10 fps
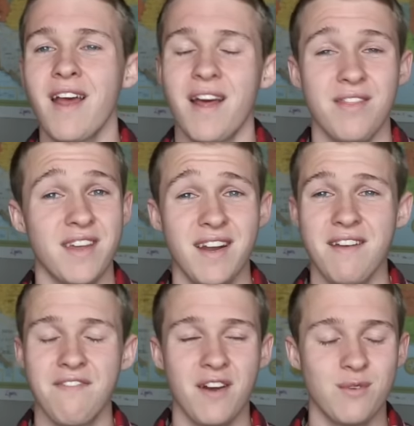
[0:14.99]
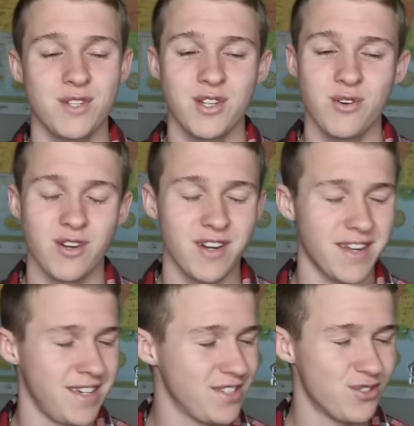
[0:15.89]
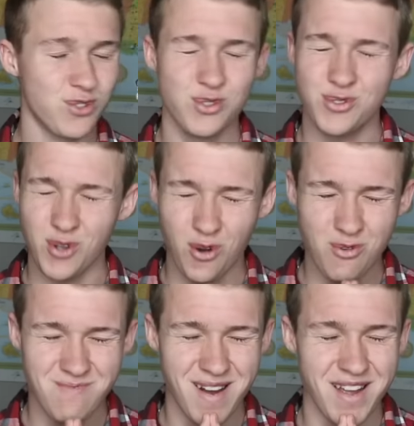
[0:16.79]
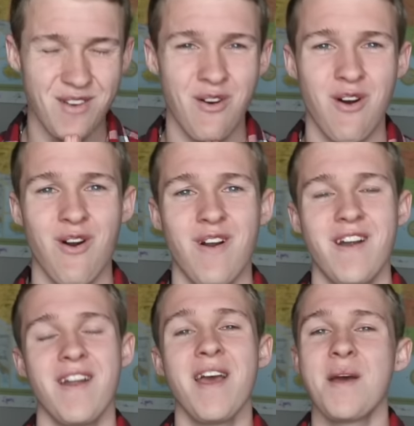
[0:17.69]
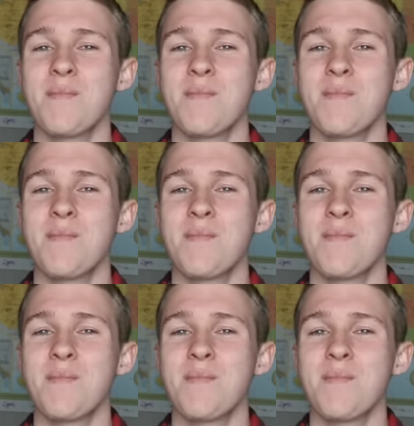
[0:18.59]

and then I found yoga and it stole my heart.